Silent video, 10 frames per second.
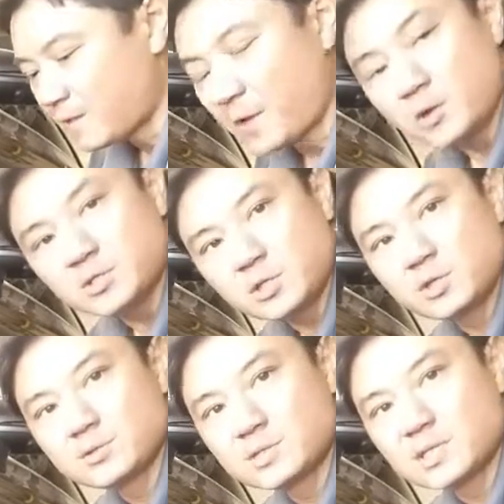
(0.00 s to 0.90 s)
if I was to
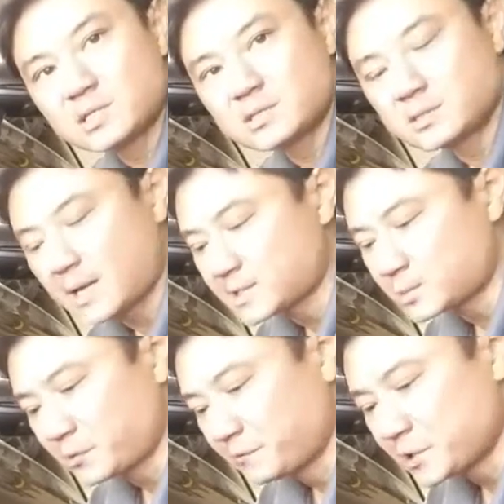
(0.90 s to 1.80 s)
use this as a
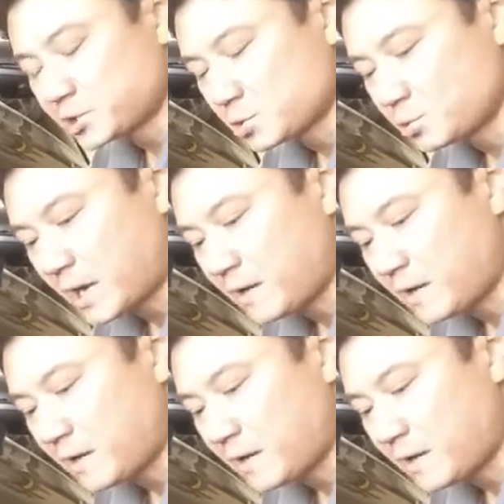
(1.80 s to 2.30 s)
professional